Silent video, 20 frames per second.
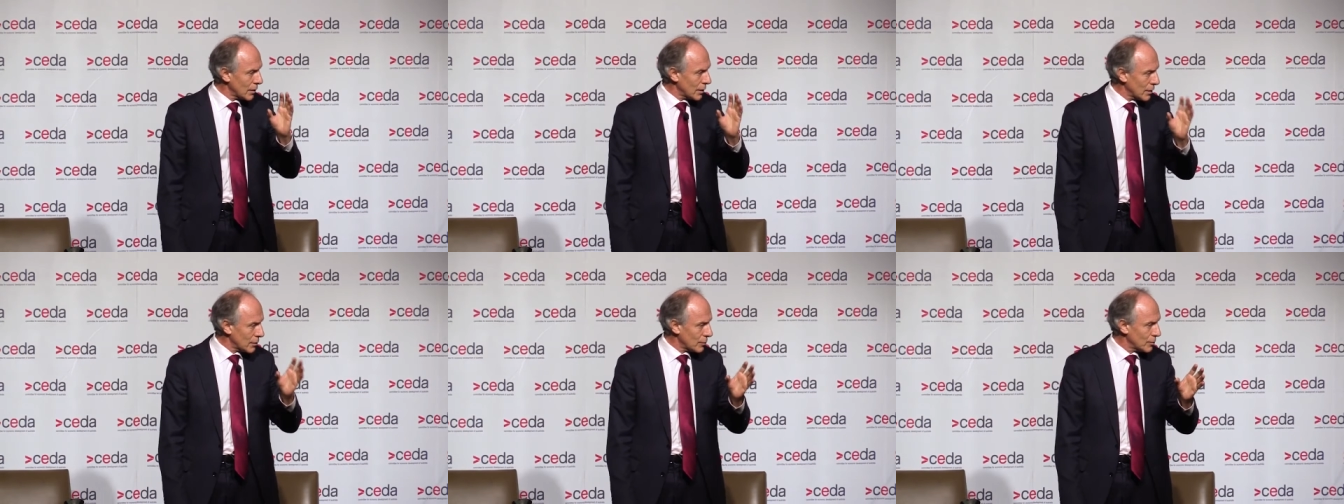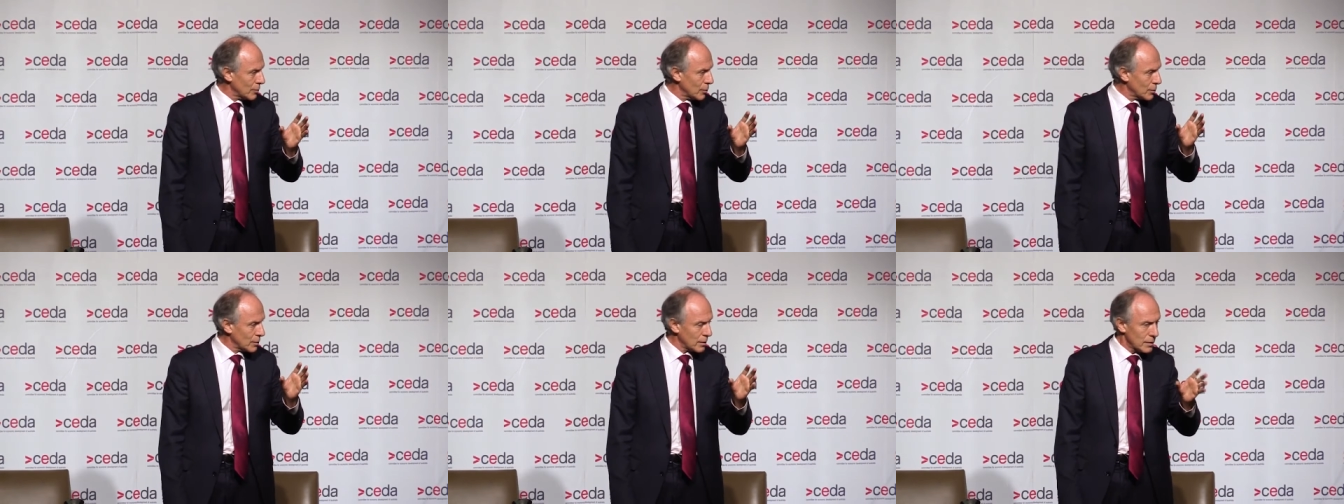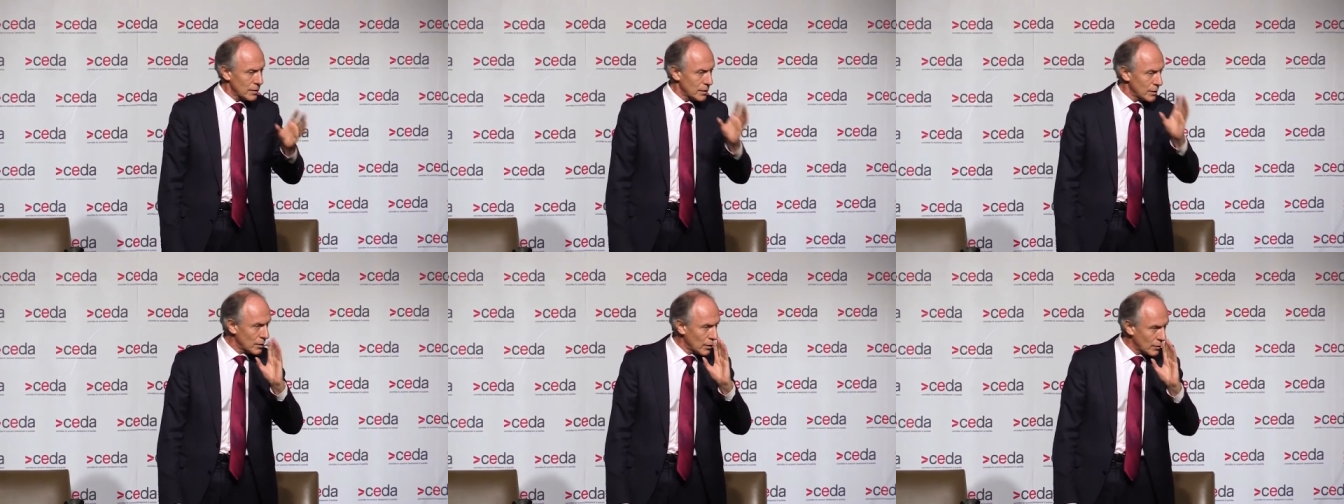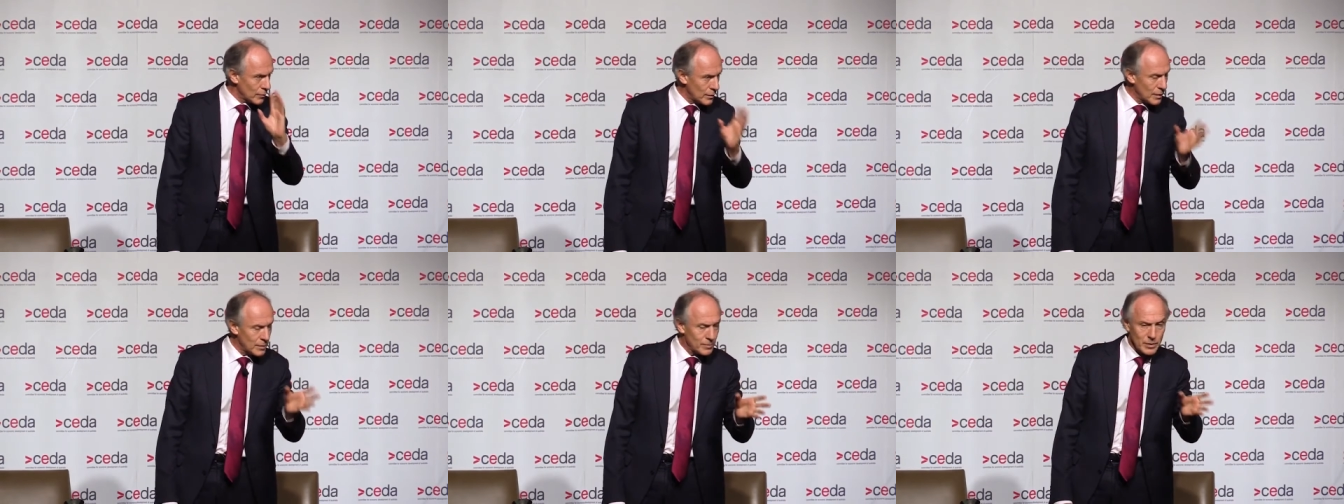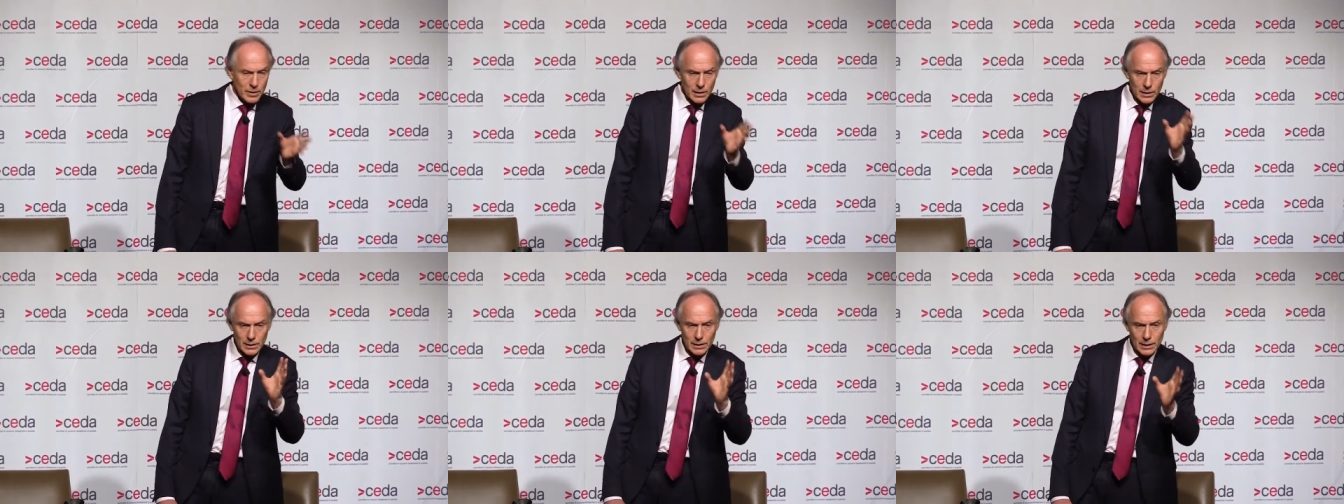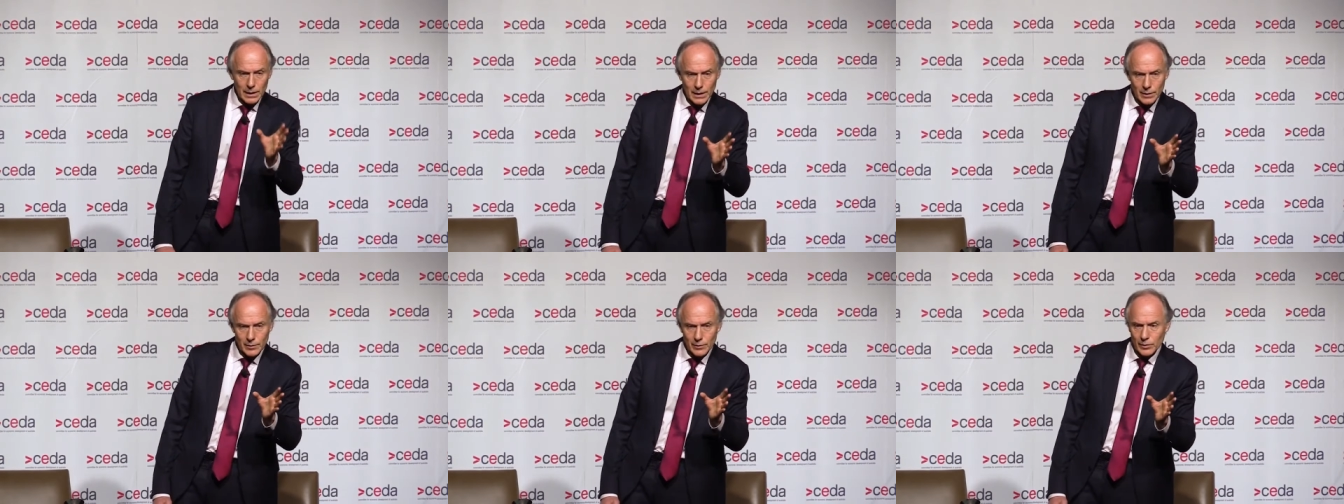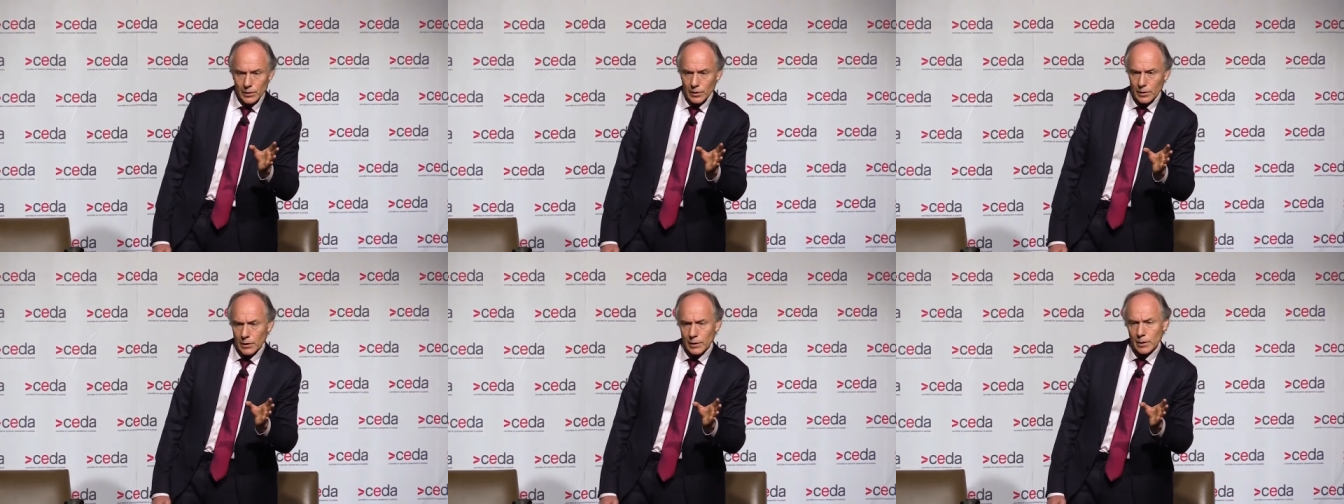exporter in November
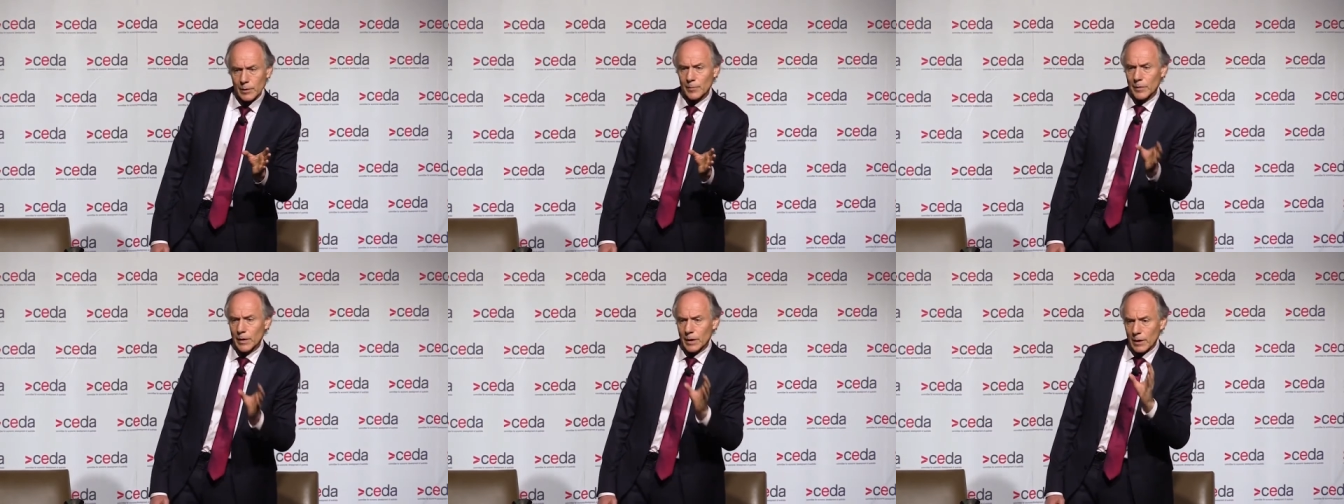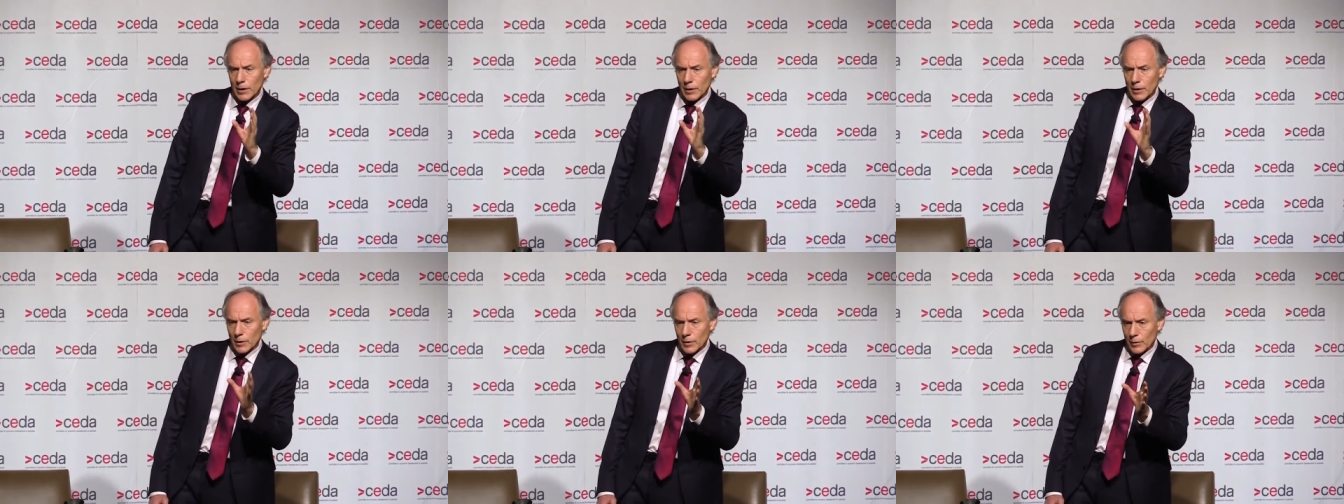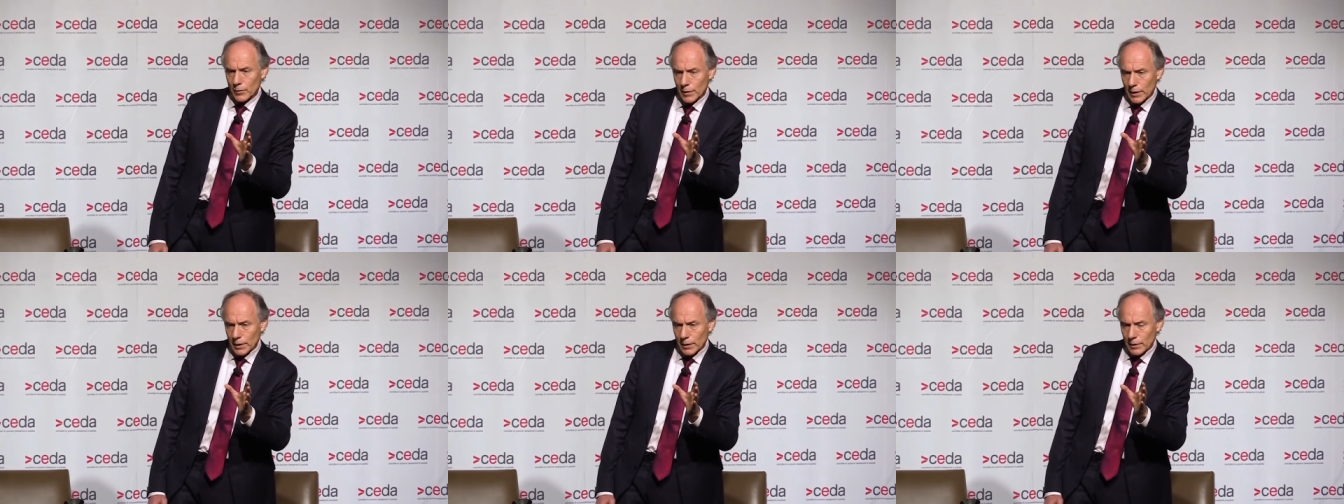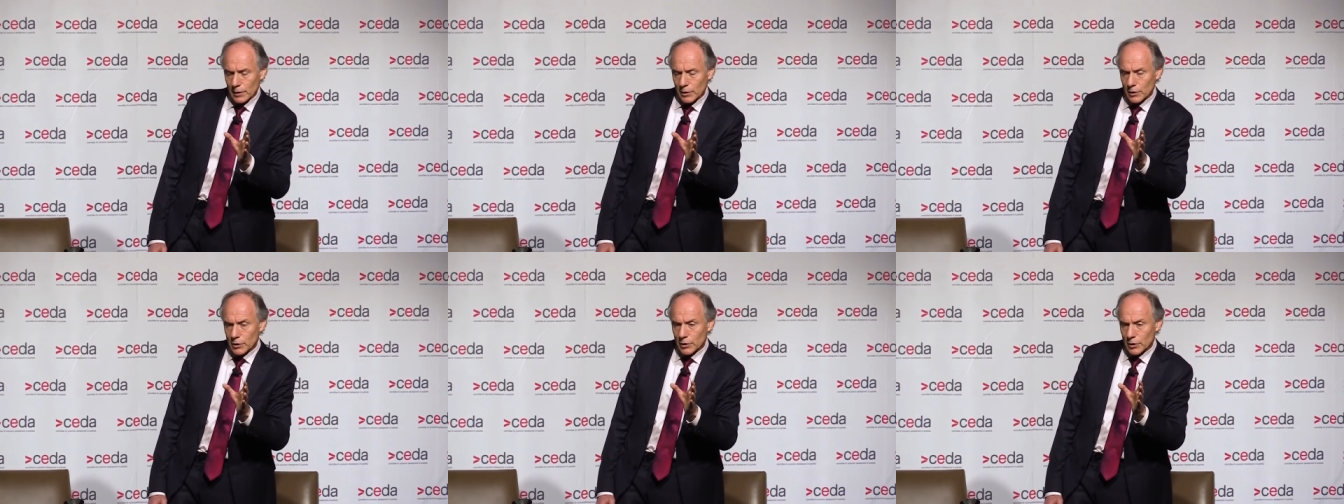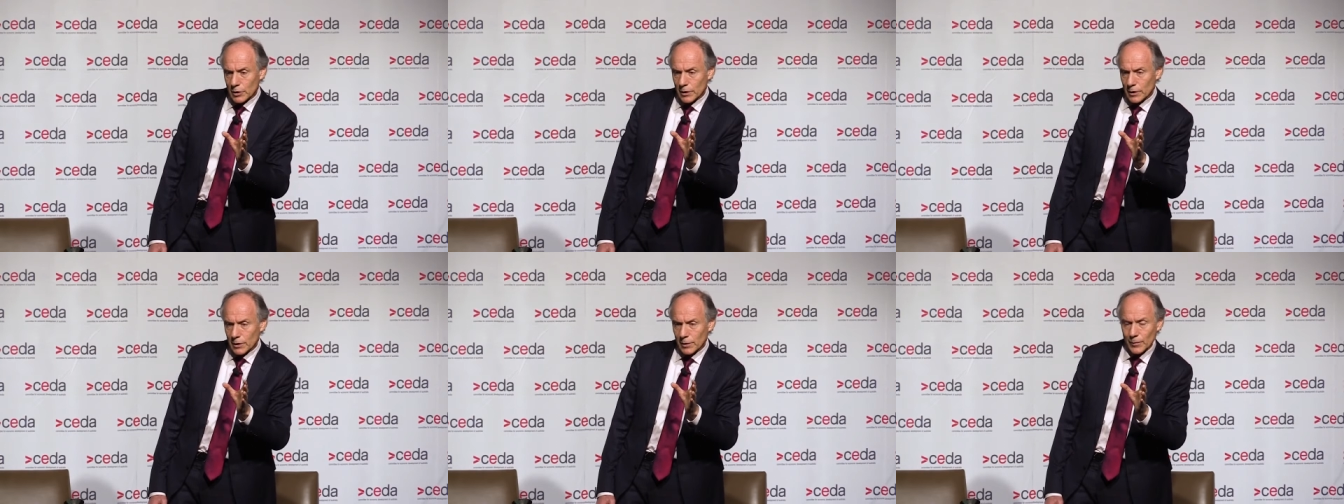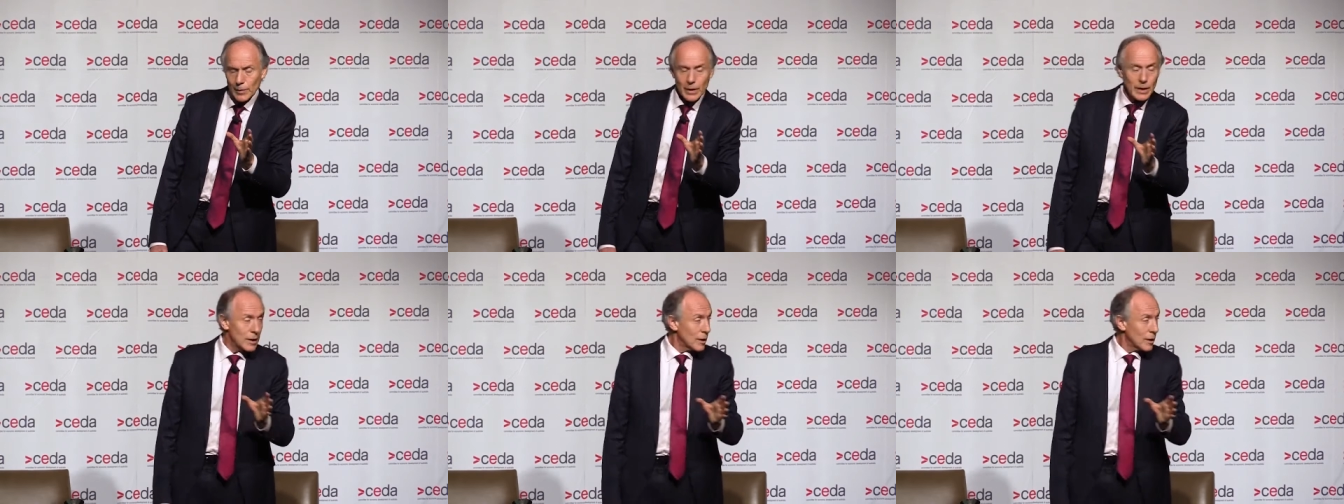last year of LNG.